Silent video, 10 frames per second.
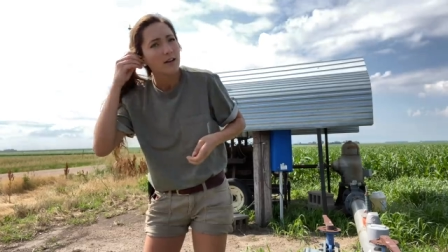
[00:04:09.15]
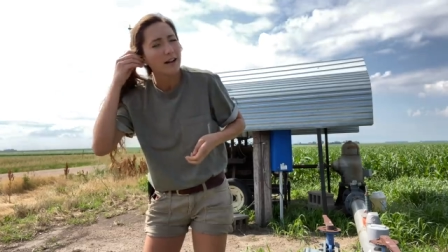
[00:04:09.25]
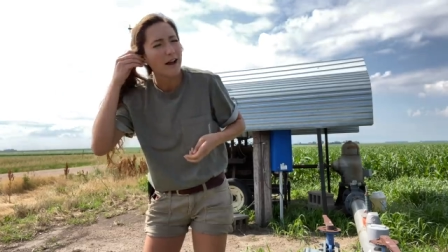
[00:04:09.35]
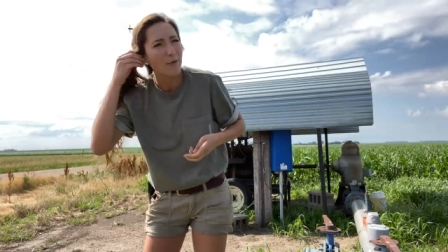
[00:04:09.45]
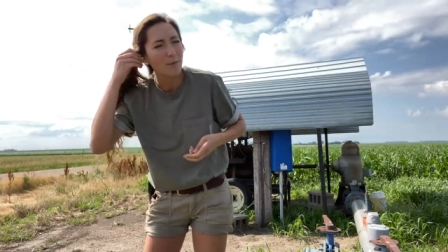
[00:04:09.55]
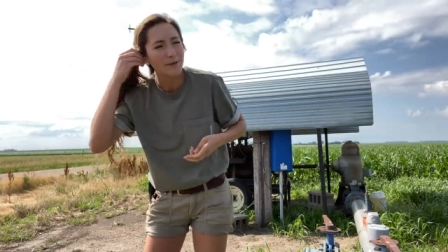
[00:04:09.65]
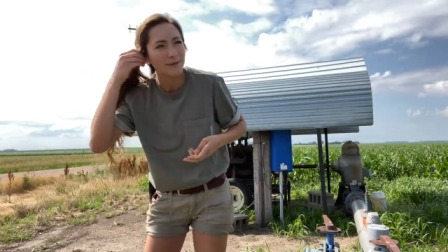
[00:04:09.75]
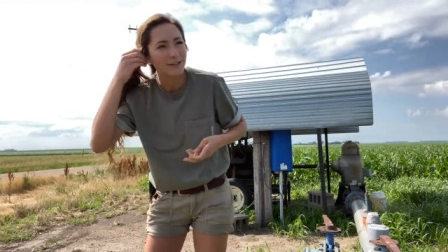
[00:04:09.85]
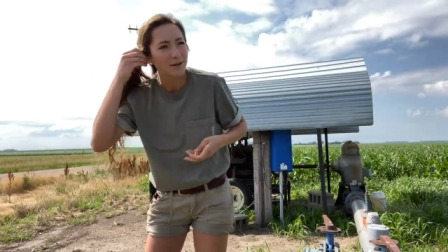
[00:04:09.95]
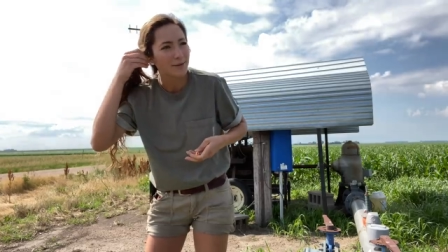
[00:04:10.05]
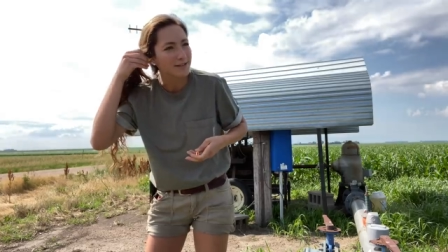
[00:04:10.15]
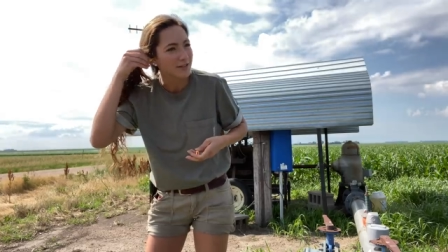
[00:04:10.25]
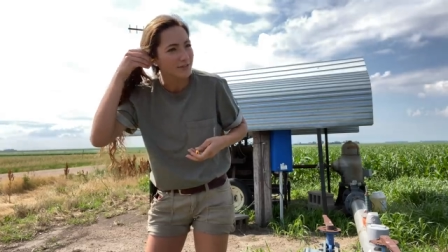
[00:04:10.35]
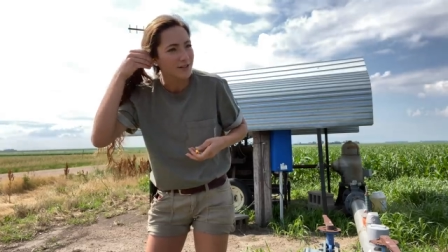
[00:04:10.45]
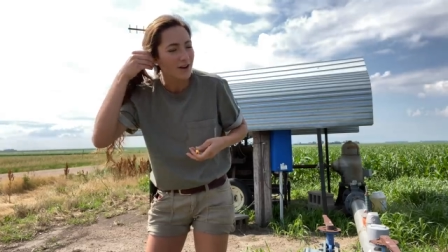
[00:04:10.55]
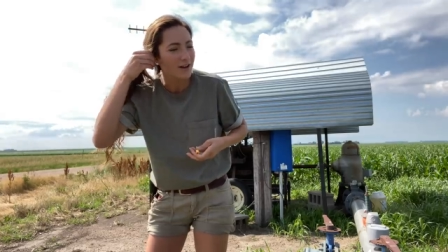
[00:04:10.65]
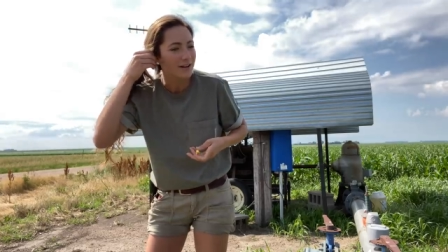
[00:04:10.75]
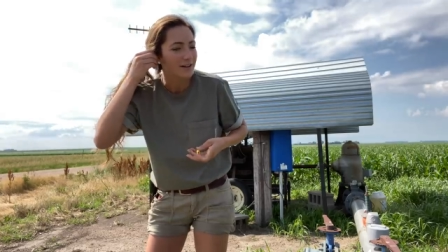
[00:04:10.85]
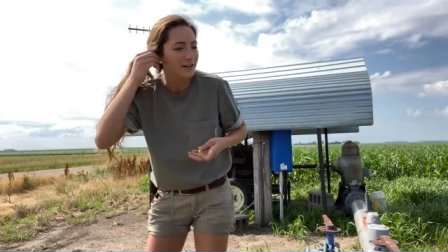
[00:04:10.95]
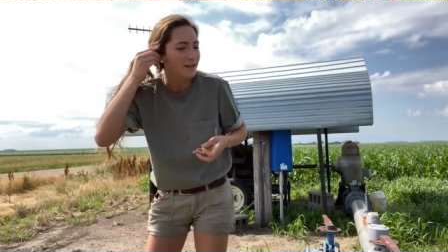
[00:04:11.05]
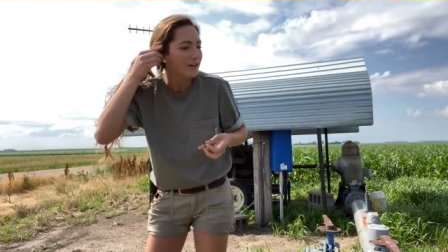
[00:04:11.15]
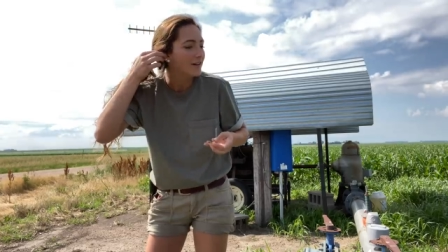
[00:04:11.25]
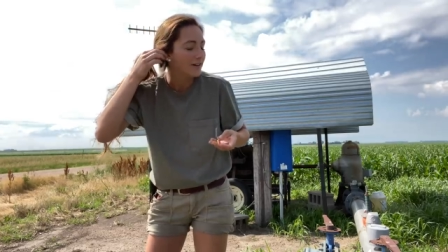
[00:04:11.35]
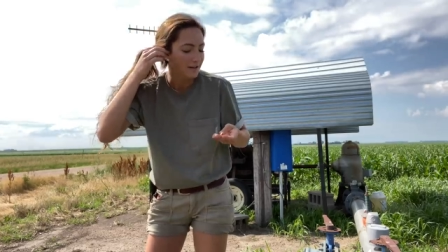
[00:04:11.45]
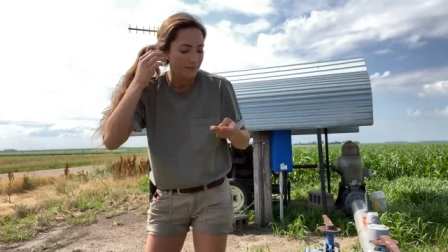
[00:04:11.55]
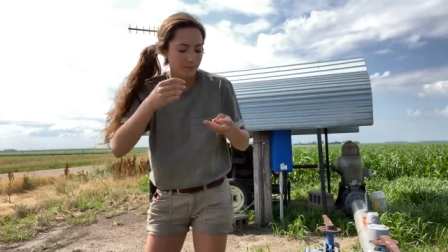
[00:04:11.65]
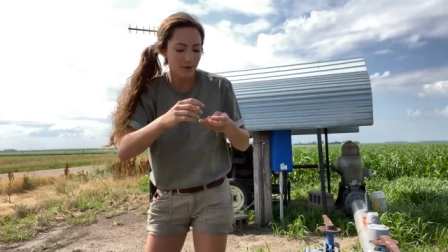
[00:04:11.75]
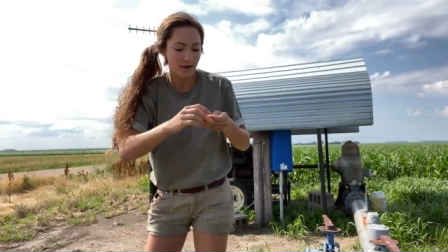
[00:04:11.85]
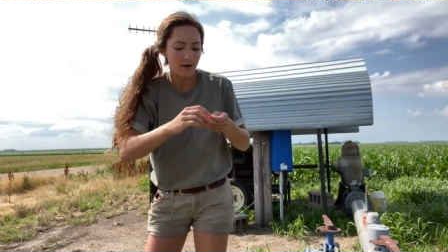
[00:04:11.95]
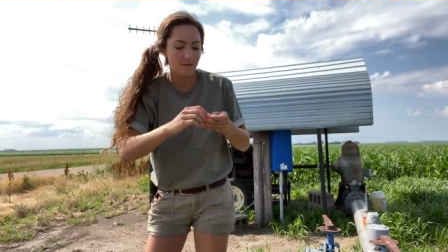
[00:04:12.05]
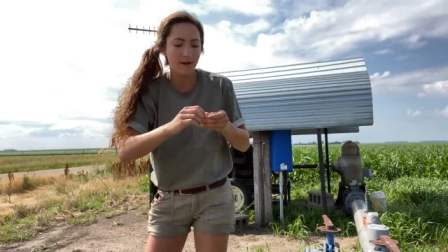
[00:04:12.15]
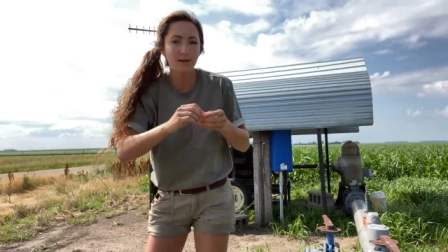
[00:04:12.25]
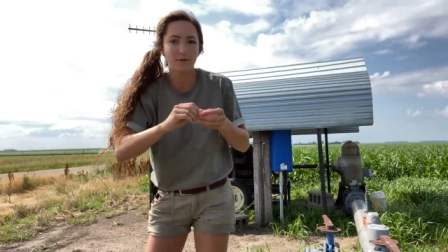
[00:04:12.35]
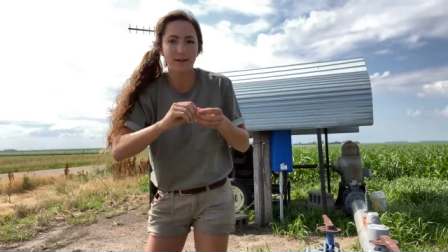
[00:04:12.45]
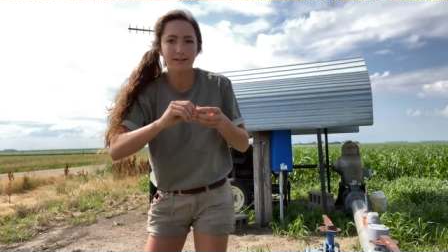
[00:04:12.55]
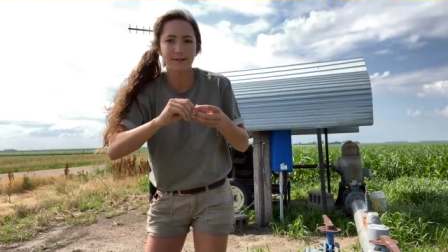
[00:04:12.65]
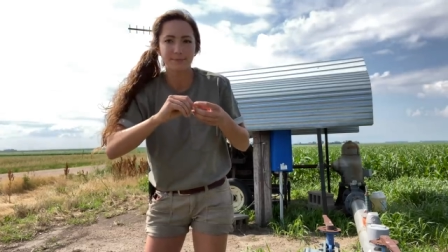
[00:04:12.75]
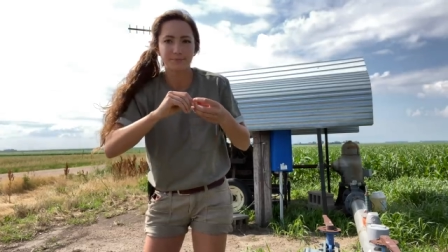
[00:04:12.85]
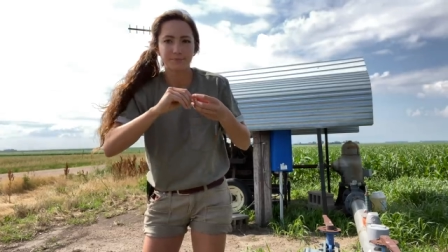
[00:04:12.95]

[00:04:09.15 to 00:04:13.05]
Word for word: I won't be able to hear myself talk. Um, anyways,